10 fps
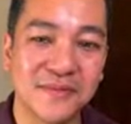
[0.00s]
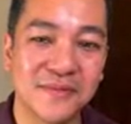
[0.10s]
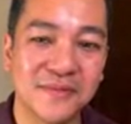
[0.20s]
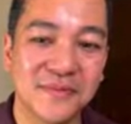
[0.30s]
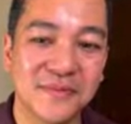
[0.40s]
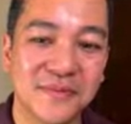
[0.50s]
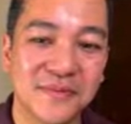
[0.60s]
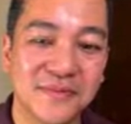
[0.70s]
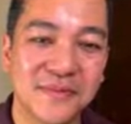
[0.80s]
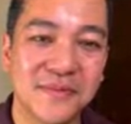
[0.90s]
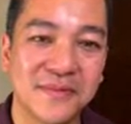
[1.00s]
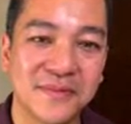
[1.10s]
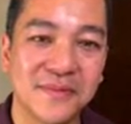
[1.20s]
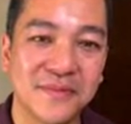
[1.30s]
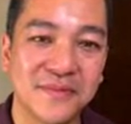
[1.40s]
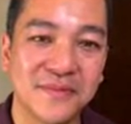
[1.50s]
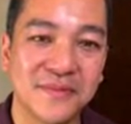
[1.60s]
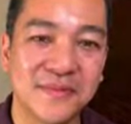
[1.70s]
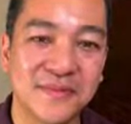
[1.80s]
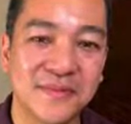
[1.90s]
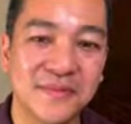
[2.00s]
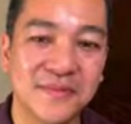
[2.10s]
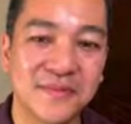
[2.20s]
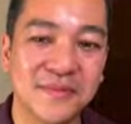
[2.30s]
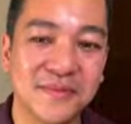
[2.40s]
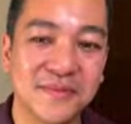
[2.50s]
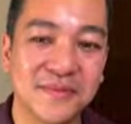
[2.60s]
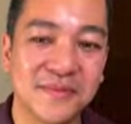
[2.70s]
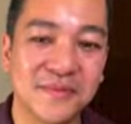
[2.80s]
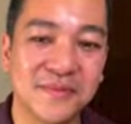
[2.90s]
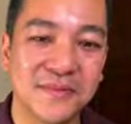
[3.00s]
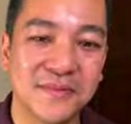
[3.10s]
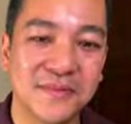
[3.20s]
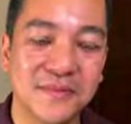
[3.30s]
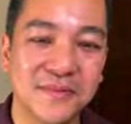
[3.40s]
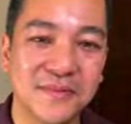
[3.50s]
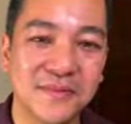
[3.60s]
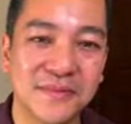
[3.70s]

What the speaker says: The person shown says nothing.